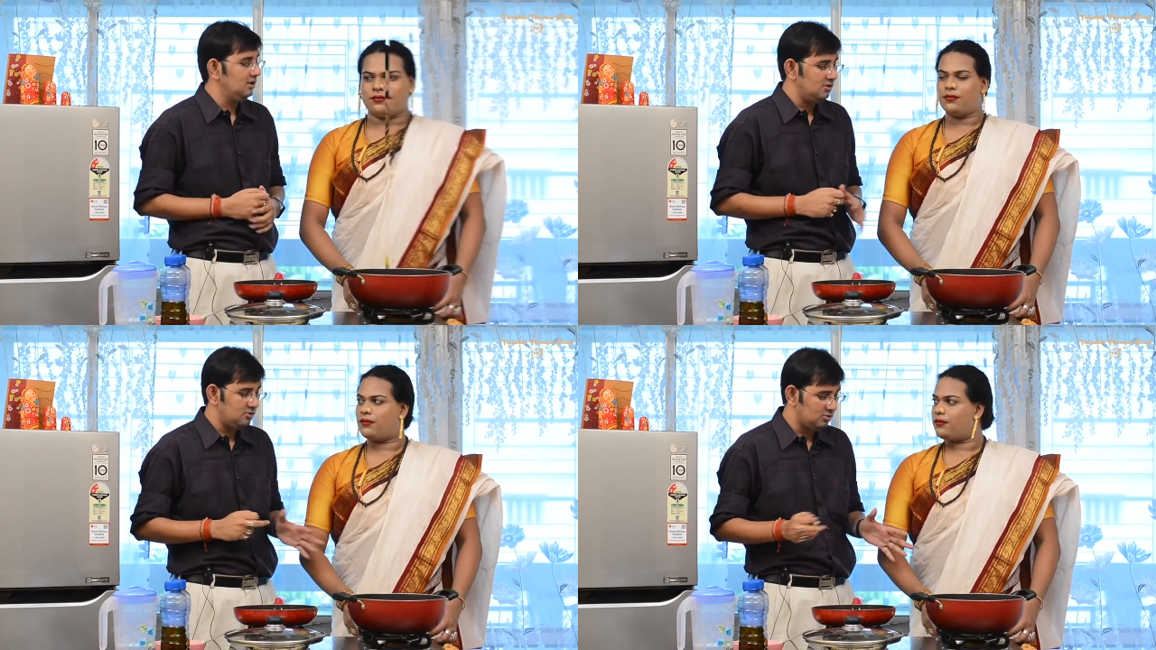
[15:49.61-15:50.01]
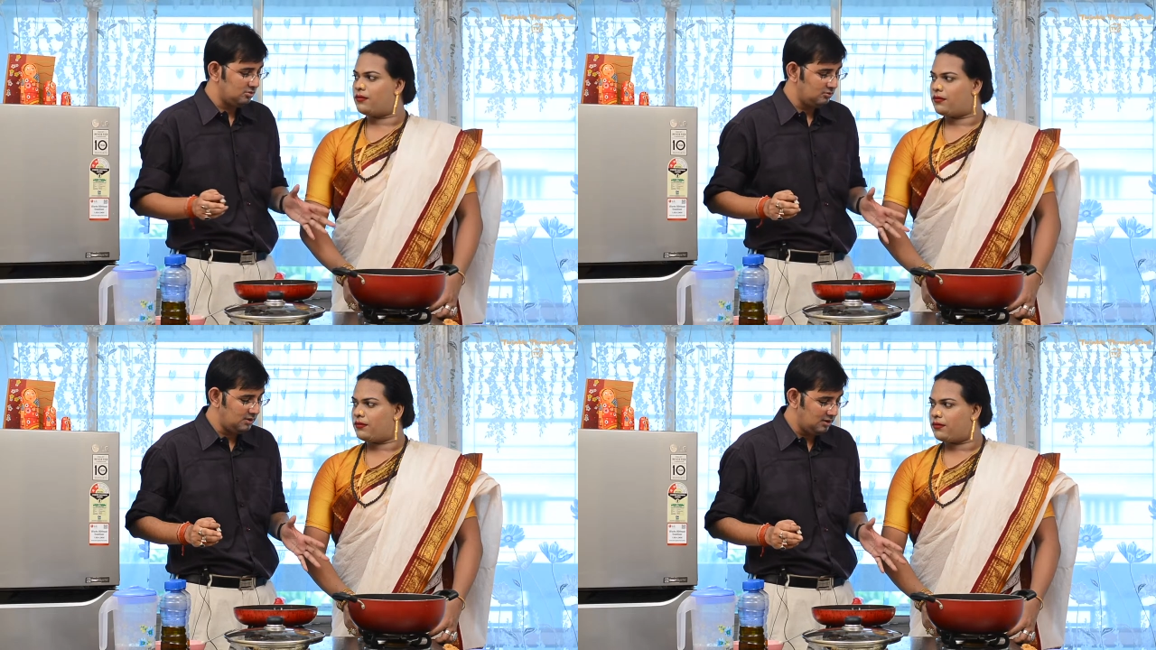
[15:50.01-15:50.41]
Speaker 1: So
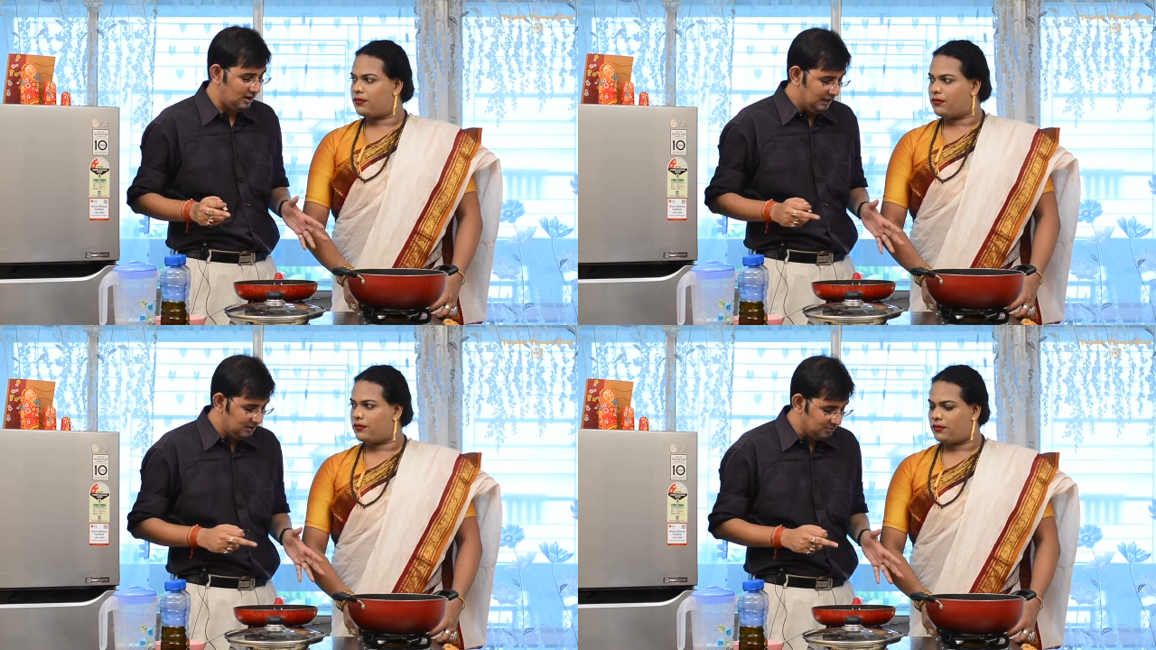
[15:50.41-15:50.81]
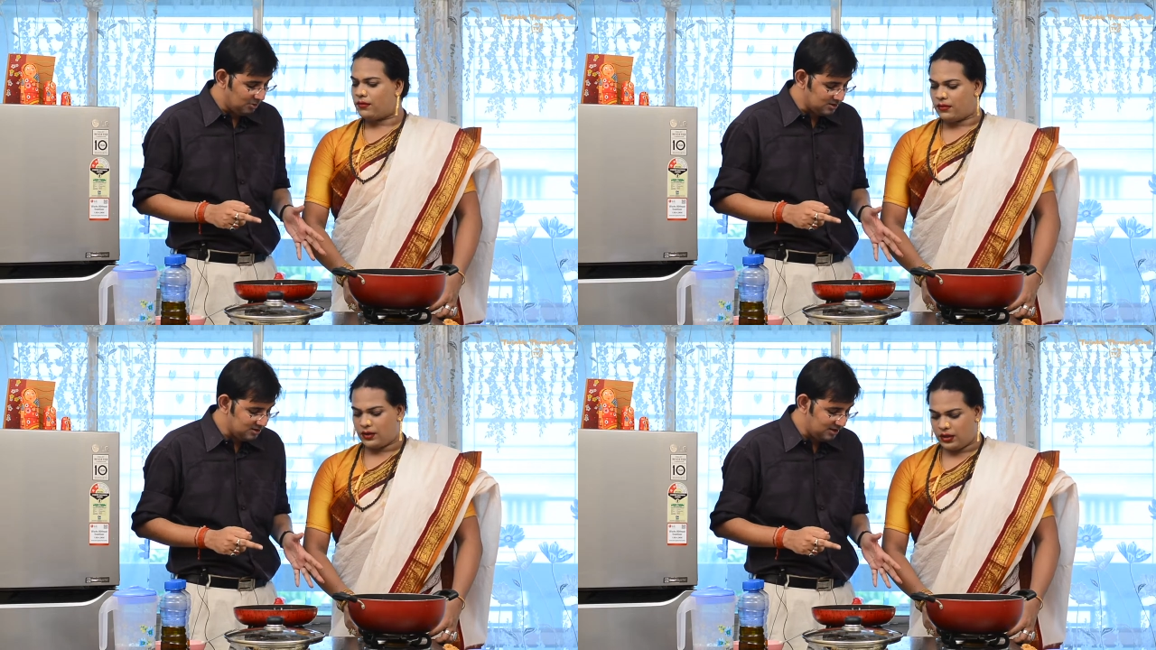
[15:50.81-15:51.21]
we are ready, the
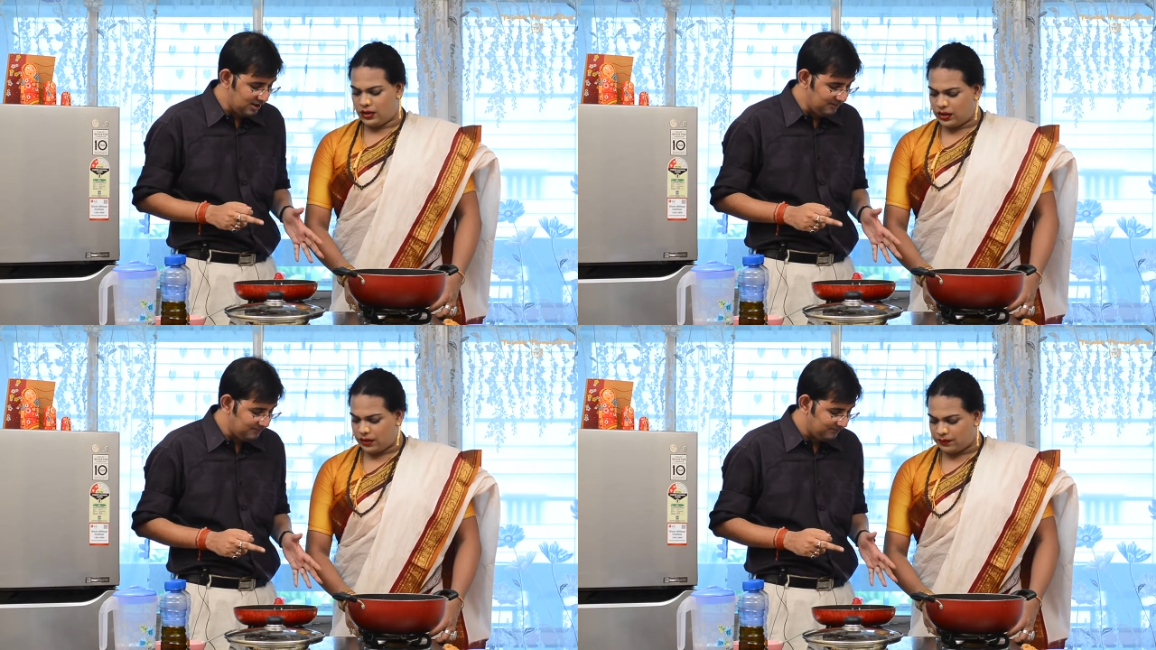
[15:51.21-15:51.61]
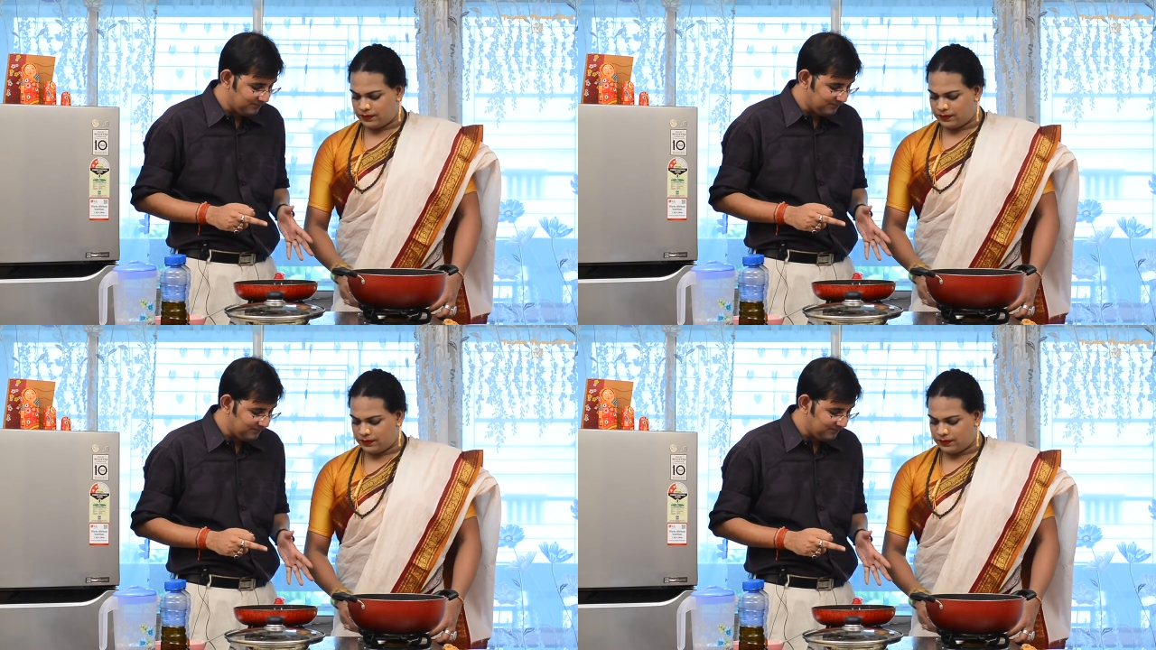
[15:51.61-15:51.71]
balls are ready. Yeah.